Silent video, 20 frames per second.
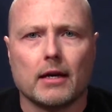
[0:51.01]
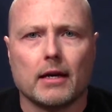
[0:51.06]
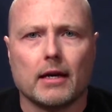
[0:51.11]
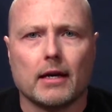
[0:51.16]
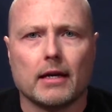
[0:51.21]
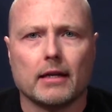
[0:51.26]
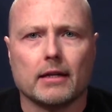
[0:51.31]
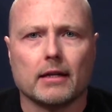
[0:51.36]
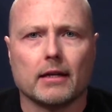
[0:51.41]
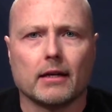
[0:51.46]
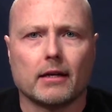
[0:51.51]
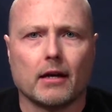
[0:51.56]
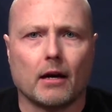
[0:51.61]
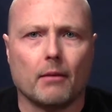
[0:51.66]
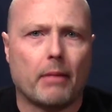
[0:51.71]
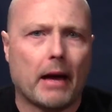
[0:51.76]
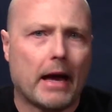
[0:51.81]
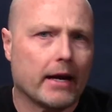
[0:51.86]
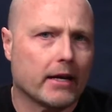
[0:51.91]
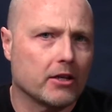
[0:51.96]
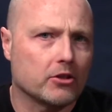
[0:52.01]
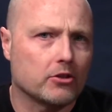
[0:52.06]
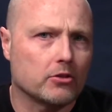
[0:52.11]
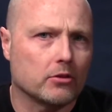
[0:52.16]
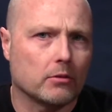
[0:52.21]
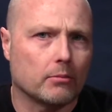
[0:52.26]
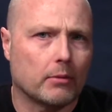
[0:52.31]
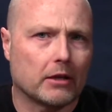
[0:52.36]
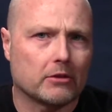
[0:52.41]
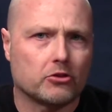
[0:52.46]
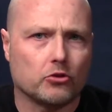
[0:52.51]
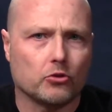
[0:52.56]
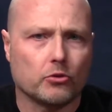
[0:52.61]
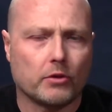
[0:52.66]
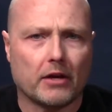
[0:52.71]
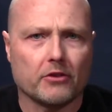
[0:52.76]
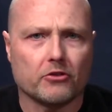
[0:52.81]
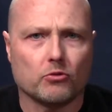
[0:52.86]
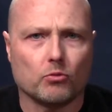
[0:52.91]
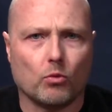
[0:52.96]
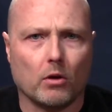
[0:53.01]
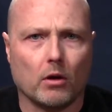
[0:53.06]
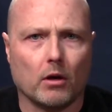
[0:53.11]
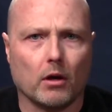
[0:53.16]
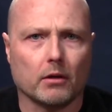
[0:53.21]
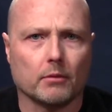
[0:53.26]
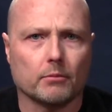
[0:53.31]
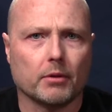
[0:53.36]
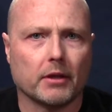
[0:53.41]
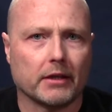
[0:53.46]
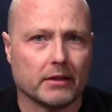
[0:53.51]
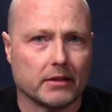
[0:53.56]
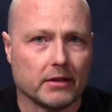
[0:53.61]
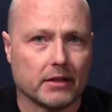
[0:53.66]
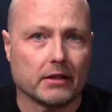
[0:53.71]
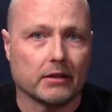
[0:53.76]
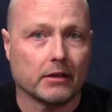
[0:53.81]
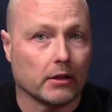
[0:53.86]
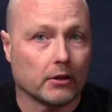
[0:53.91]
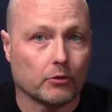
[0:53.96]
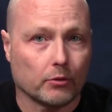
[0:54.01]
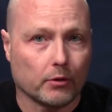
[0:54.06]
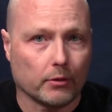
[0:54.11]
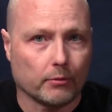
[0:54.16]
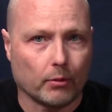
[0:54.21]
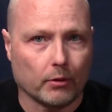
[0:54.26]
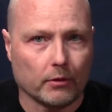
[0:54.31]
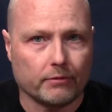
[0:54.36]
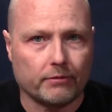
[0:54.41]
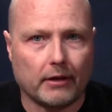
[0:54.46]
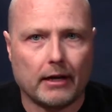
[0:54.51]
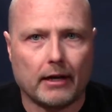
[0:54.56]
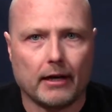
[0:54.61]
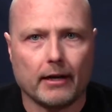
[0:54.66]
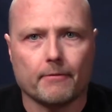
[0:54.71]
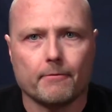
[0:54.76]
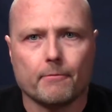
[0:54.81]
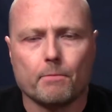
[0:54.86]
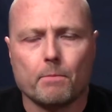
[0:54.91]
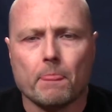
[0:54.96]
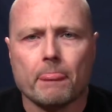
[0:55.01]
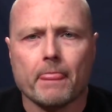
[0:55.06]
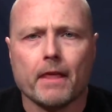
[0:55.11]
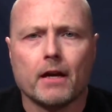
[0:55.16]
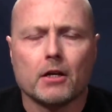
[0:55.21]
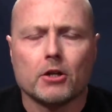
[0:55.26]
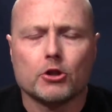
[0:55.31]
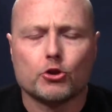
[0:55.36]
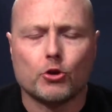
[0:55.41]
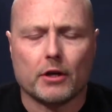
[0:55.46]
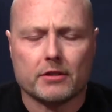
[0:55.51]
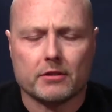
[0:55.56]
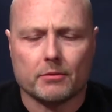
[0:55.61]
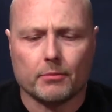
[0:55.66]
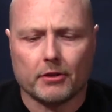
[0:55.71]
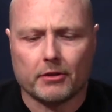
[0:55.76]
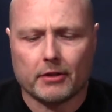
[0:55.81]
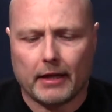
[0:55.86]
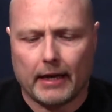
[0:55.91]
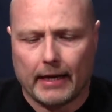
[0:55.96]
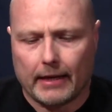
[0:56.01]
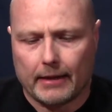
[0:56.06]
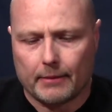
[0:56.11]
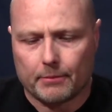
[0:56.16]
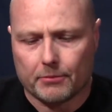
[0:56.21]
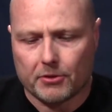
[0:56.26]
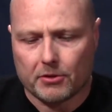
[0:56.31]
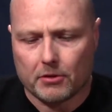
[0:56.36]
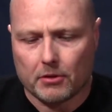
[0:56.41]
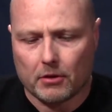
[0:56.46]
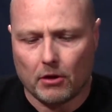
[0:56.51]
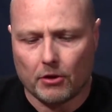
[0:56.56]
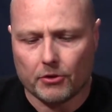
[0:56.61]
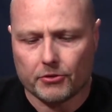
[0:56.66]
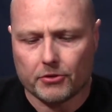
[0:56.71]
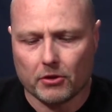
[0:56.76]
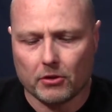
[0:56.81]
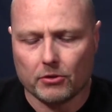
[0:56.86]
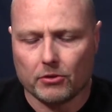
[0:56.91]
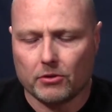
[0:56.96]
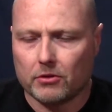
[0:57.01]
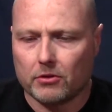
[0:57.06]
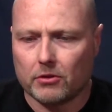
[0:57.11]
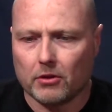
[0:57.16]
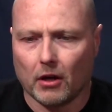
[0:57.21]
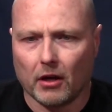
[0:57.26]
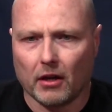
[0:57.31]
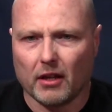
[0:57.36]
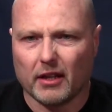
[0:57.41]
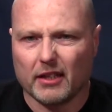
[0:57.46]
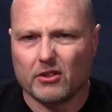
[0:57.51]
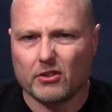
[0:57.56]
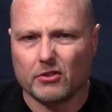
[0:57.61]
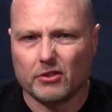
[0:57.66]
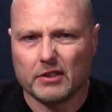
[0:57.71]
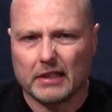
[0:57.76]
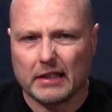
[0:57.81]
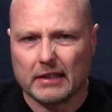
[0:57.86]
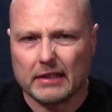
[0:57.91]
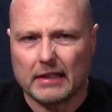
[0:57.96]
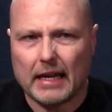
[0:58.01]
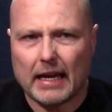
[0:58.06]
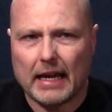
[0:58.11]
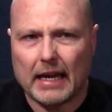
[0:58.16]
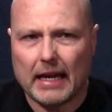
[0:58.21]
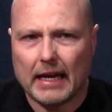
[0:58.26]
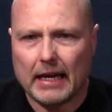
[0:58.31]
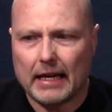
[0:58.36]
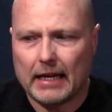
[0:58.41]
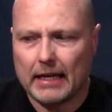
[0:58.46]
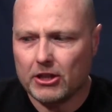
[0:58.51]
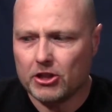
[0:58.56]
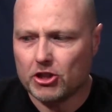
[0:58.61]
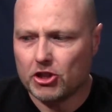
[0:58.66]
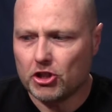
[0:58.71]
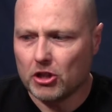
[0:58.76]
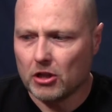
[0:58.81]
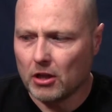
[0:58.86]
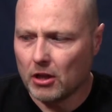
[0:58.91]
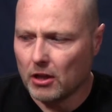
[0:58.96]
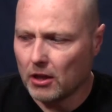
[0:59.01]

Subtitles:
And then I got back into it about 2001, playing D&D 3.5. Tried some other games, also like 13th Age.